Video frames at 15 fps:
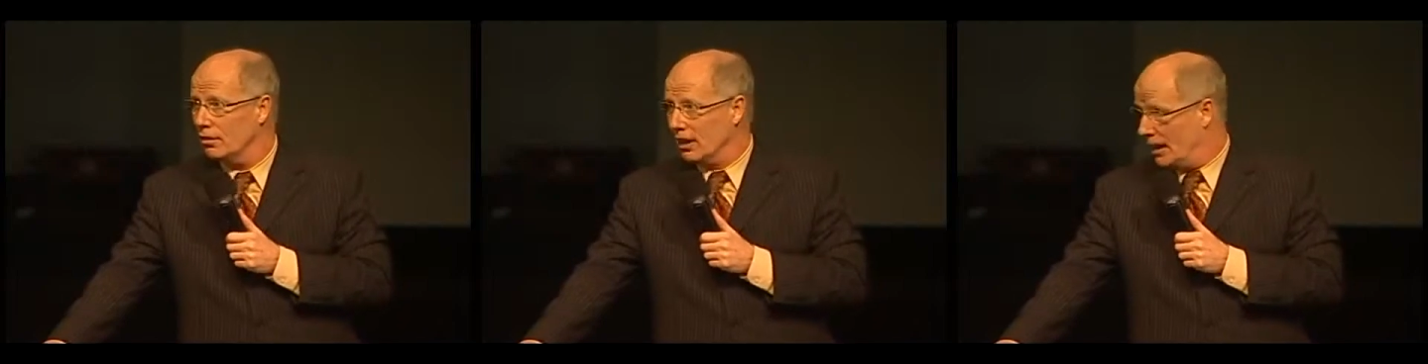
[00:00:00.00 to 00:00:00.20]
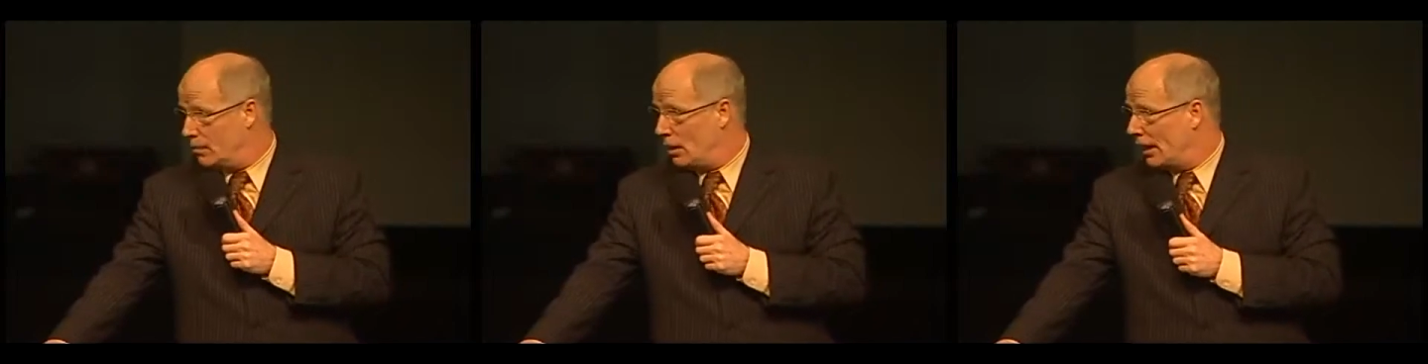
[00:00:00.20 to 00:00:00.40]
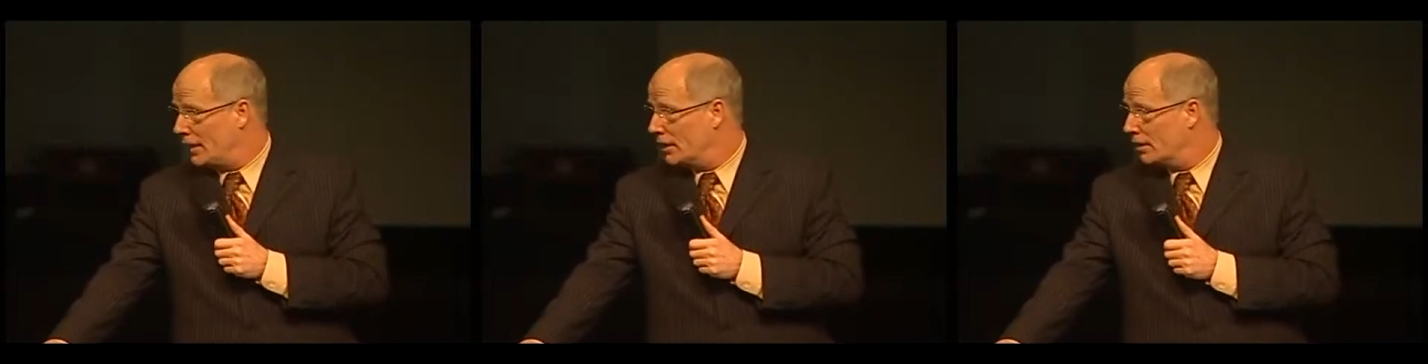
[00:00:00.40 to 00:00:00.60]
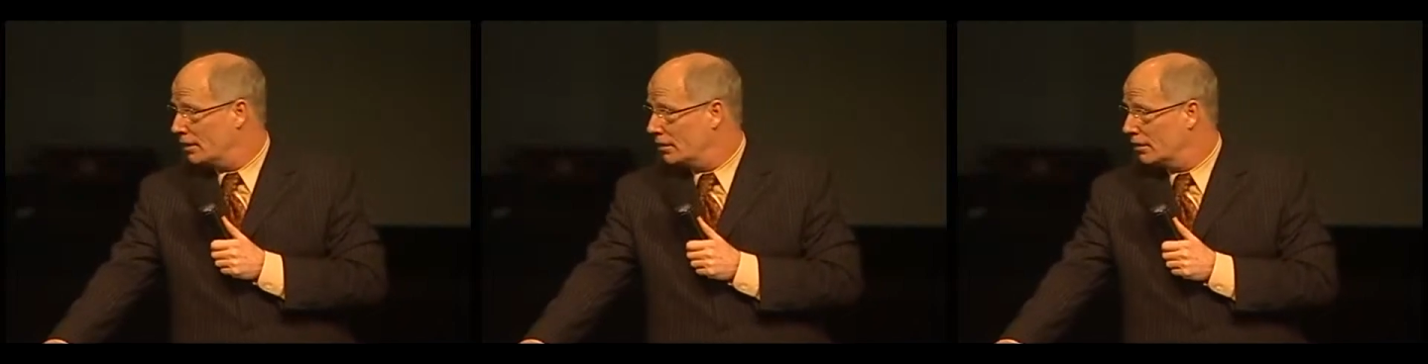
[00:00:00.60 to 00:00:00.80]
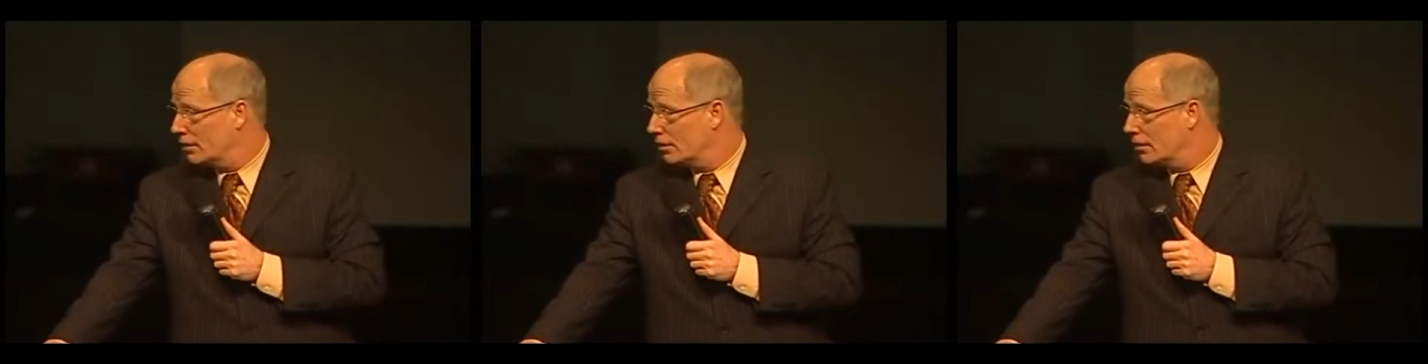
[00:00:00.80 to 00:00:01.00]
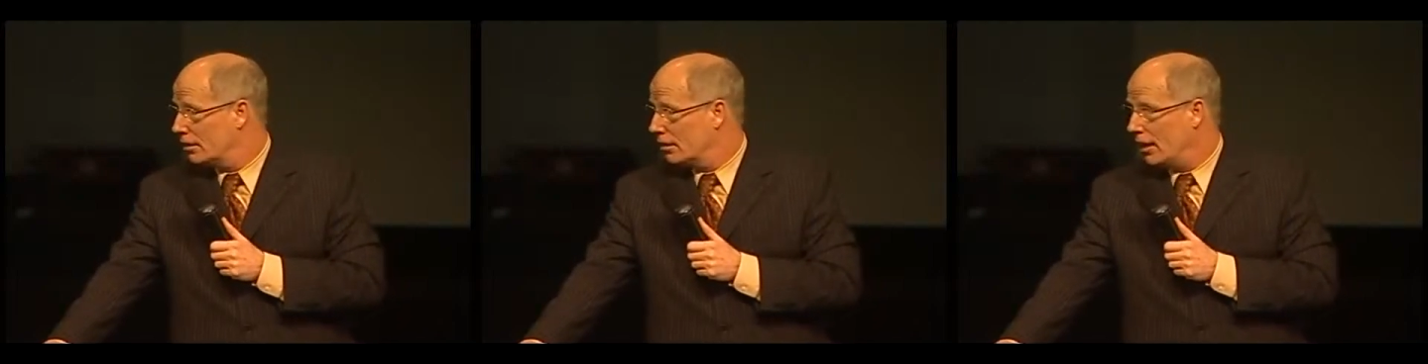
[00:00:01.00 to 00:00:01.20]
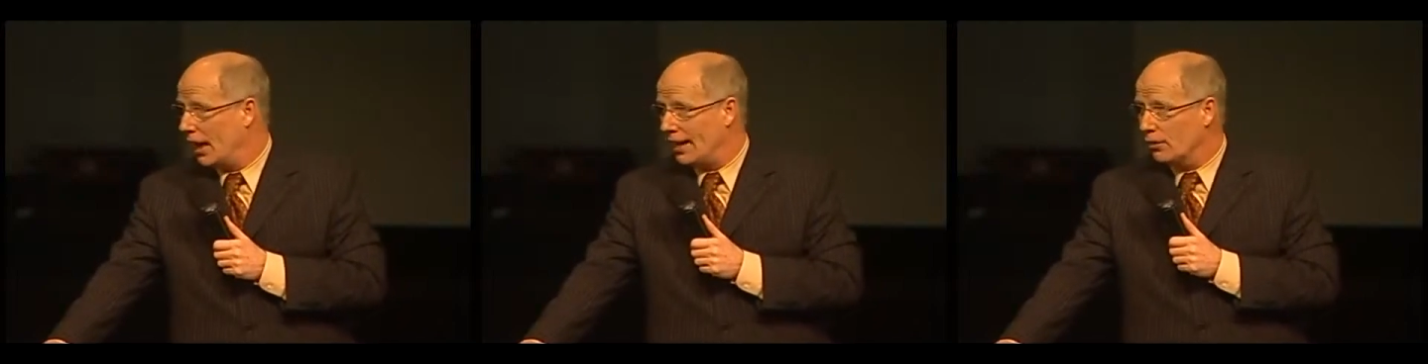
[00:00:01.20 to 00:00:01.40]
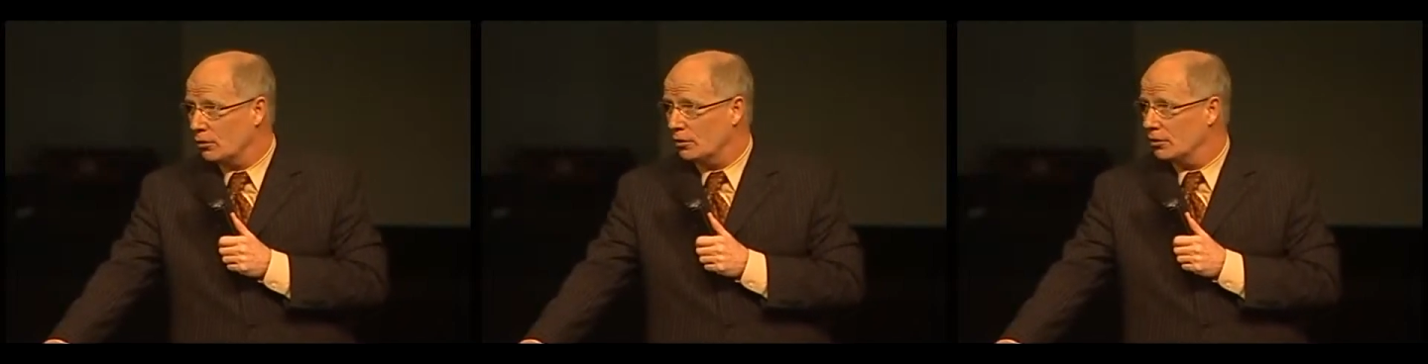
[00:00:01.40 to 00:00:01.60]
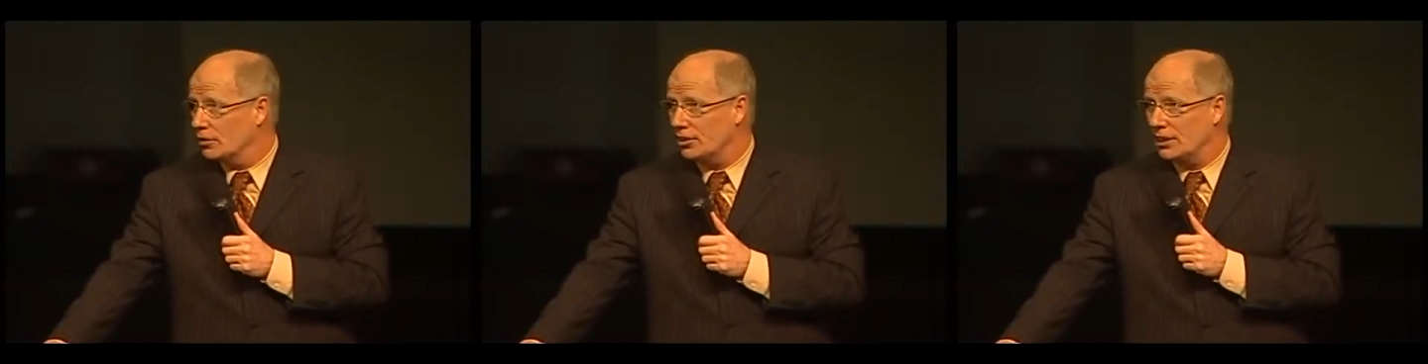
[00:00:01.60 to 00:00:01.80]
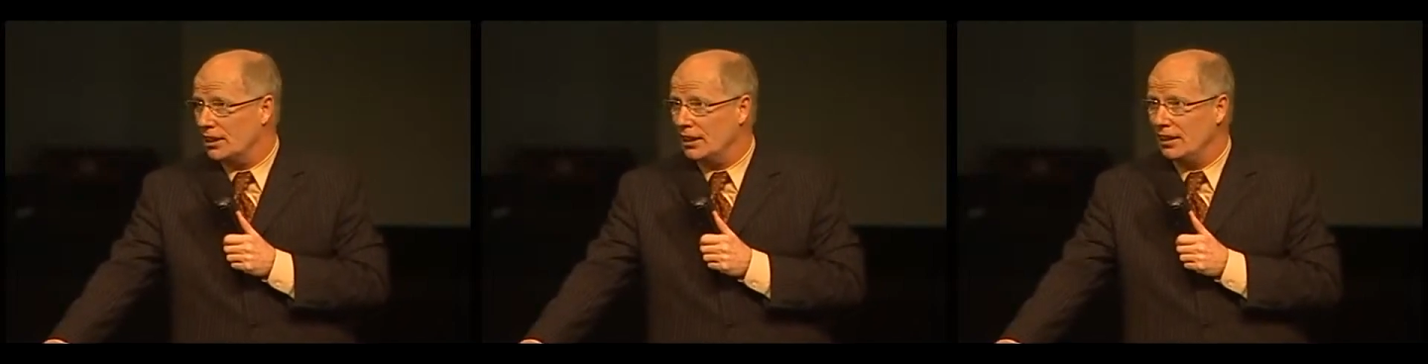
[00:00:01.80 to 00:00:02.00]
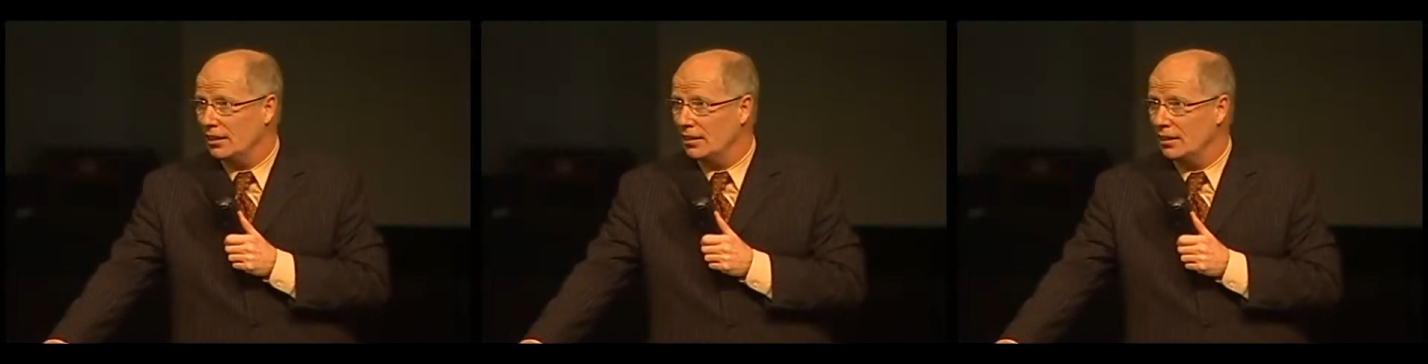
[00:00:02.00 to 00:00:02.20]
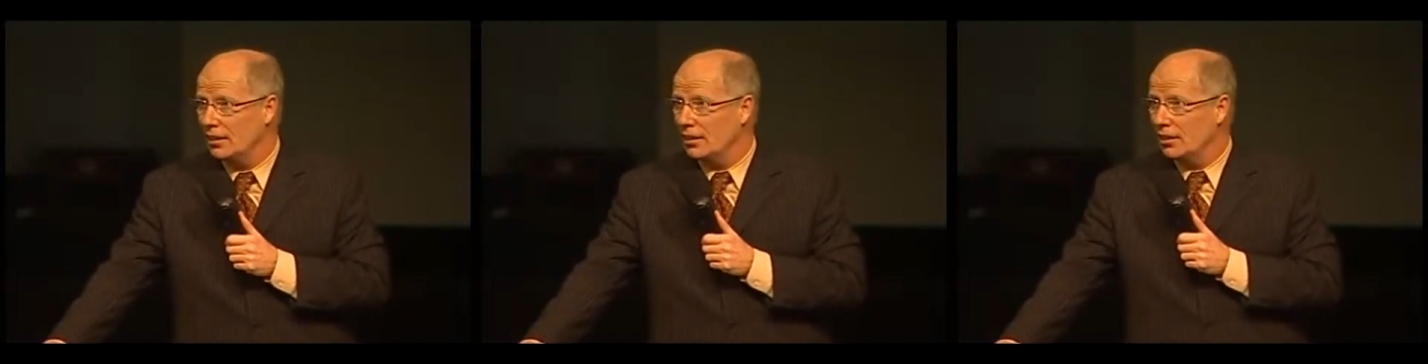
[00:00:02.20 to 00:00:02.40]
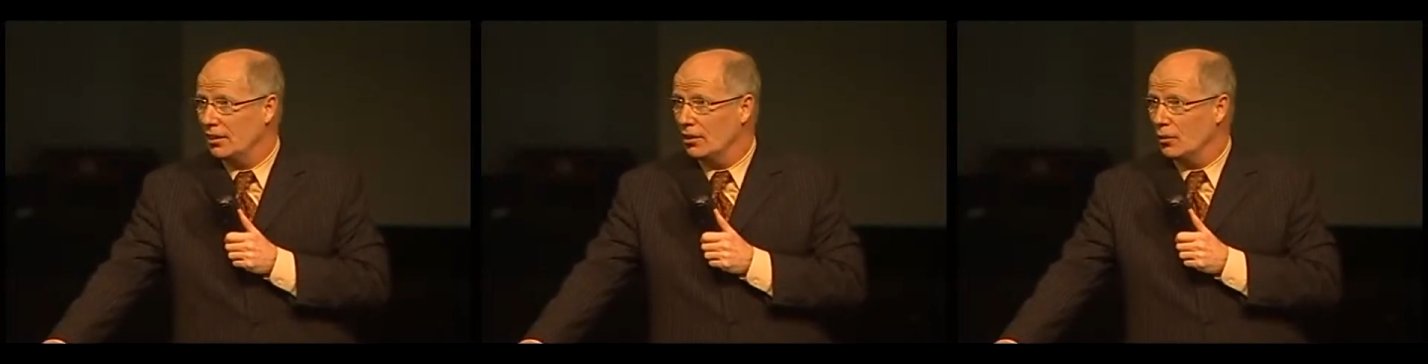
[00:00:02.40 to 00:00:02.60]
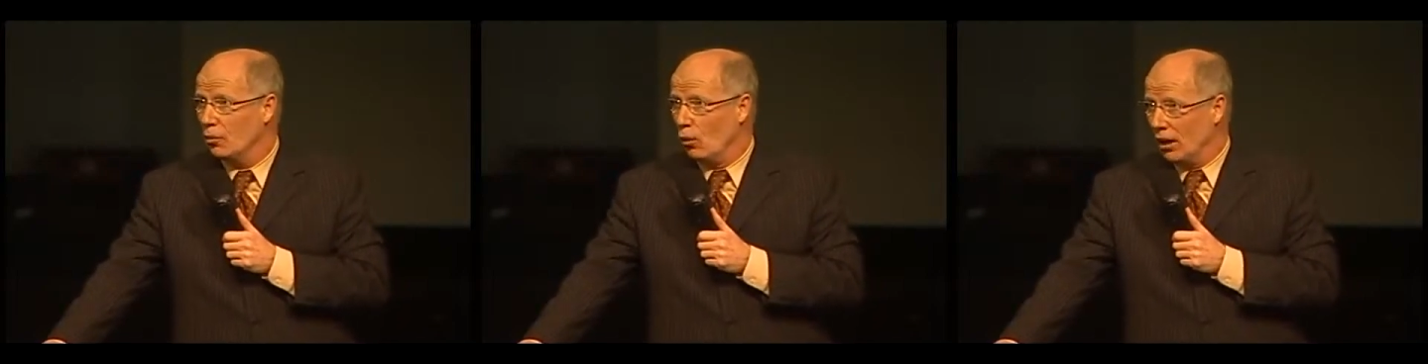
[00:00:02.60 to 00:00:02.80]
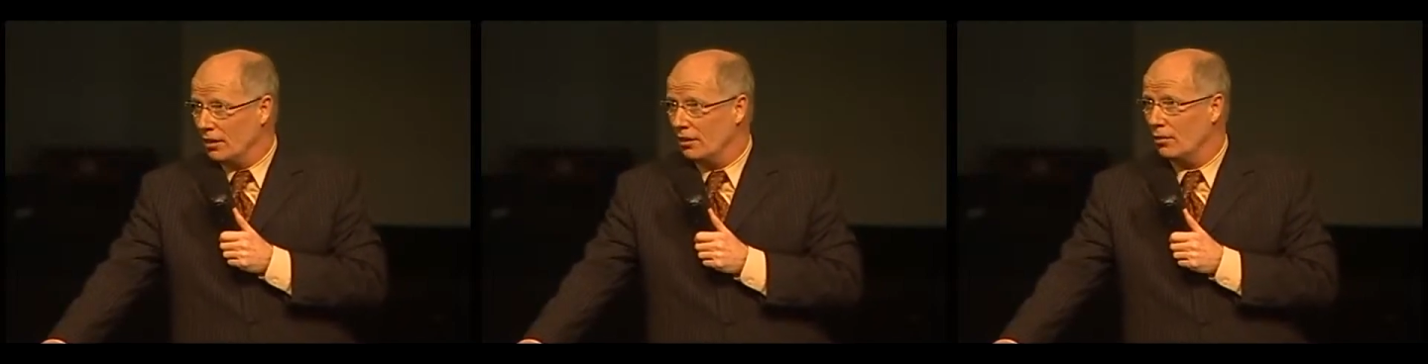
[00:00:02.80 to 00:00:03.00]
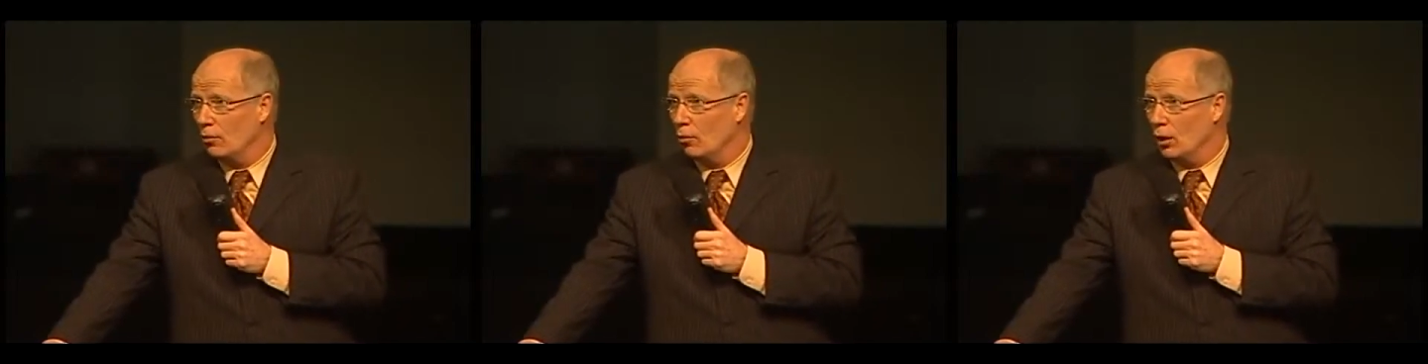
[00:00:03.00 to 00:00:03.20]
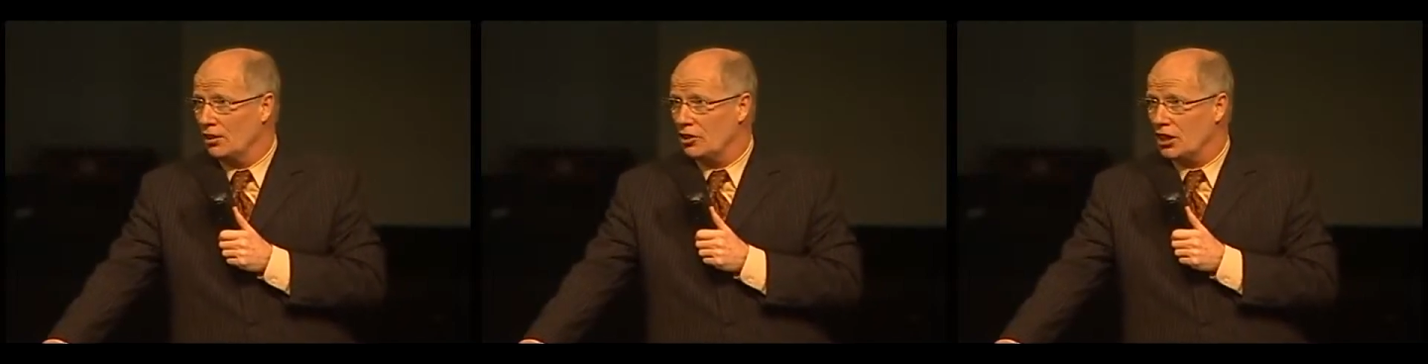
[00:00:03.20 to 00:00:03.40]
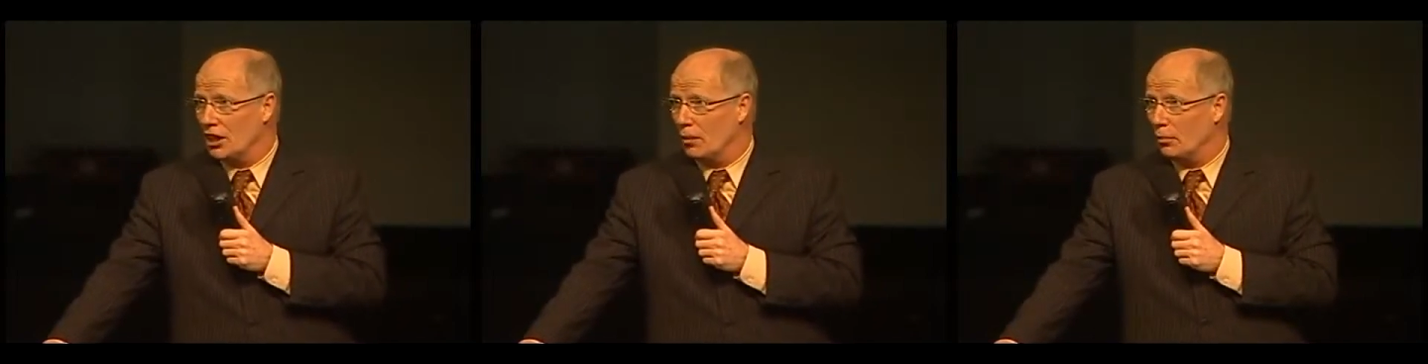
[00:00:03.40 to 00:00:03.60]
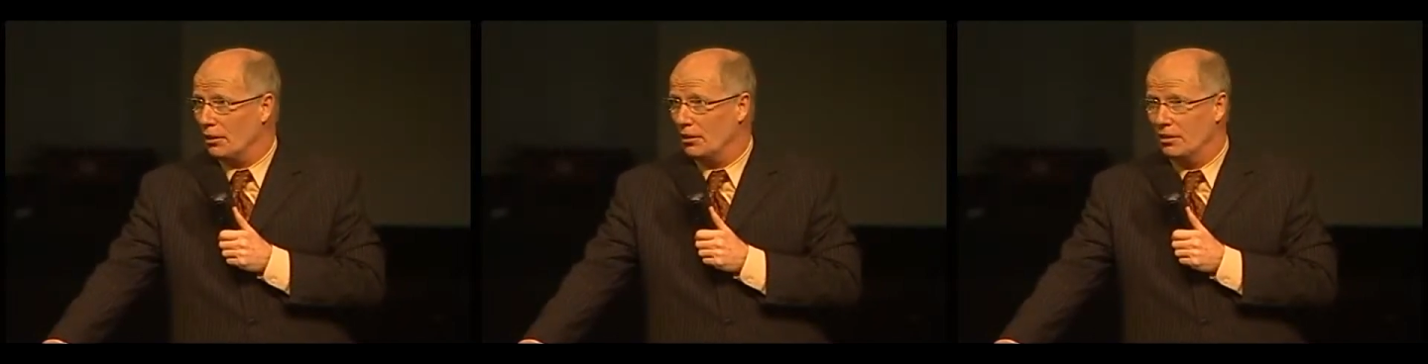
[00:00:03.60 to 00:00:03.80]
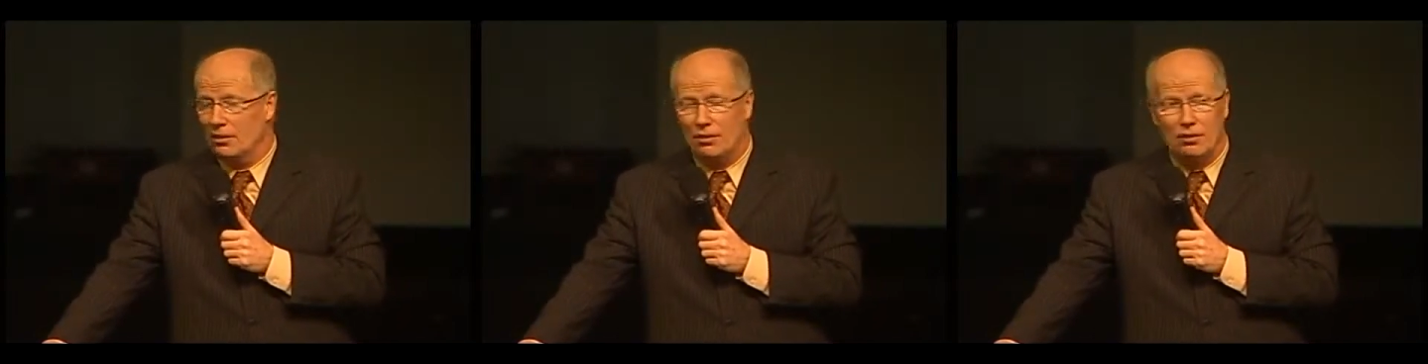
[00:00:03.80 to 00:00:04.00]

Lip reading: Anybody? I don't see one gentleman.